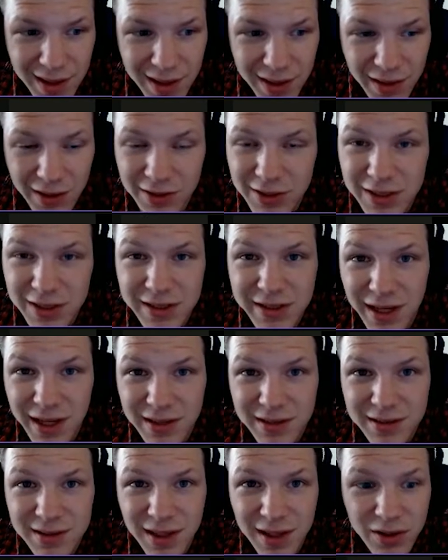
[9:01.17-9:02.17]
They're just
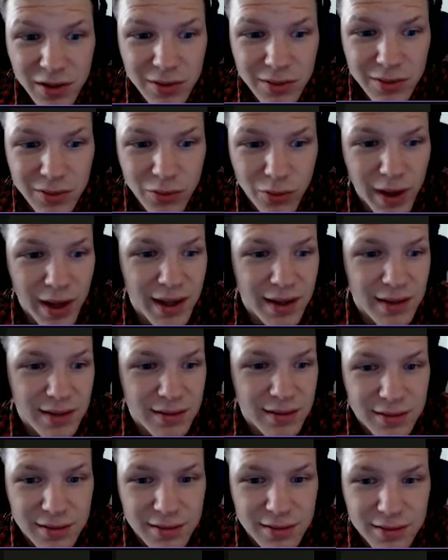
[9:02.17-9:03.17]
guns that are great,
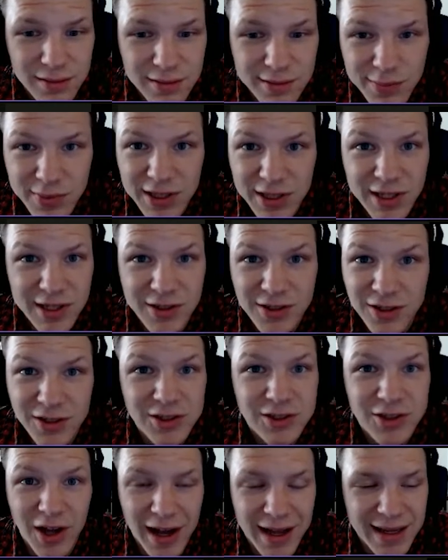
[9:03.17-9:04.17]
but they
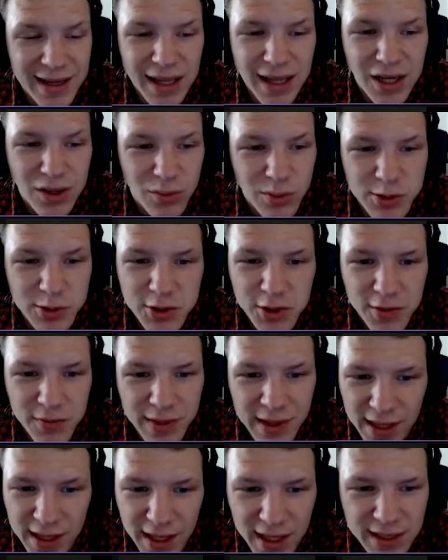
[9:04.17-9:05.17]
just, need to reserve
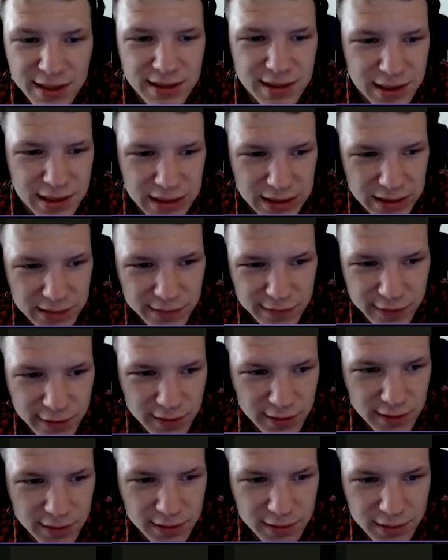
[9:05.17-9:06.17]
the S tier
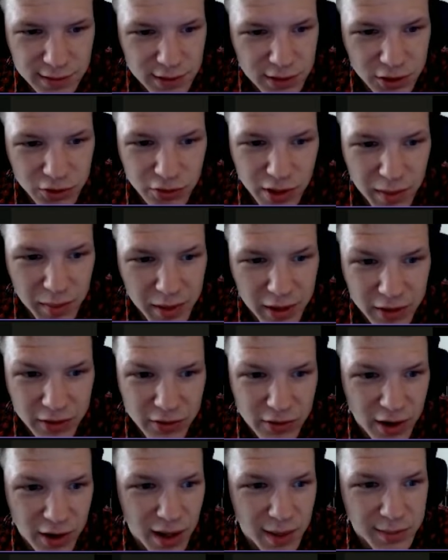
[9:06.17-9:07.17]
for the cream of the
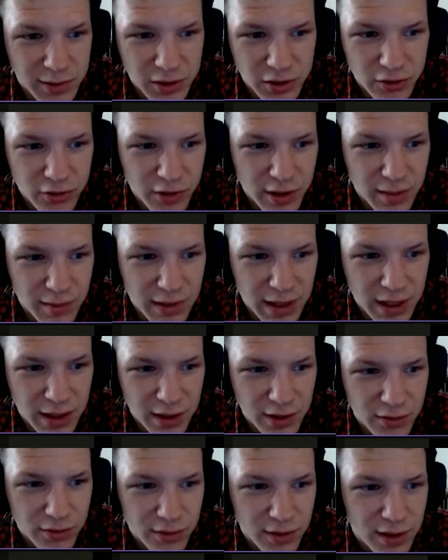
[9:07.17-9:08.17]
crop, the cream de la
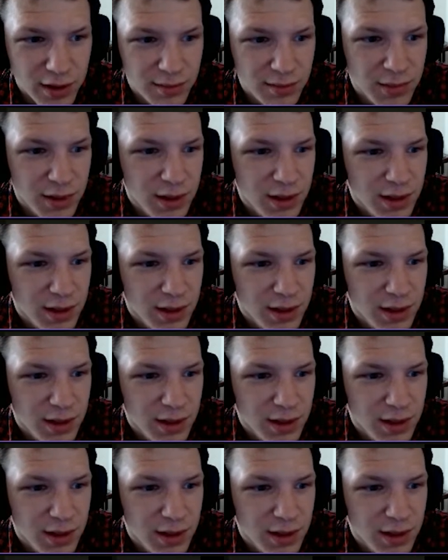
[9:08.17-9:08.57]
cream.